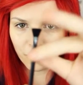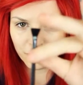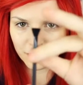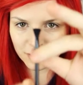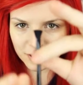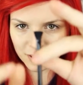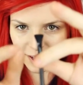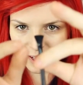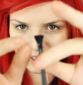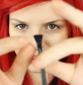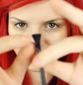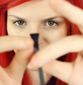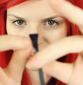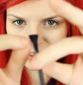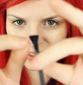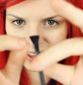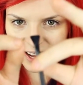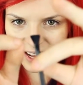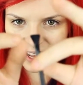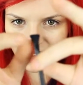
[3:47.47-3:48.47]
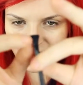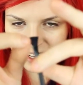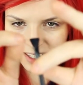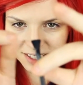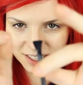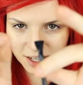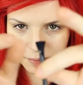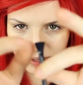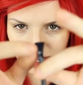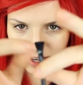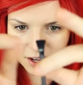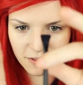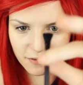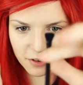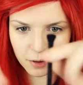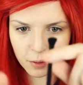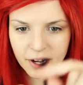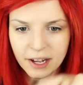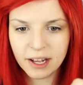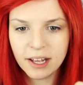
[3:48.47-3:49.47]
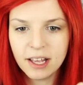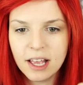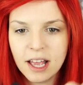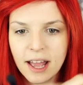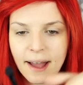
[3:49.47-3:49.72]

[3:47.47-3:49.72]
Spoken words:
there's like synthetic hairs coming out everywhere,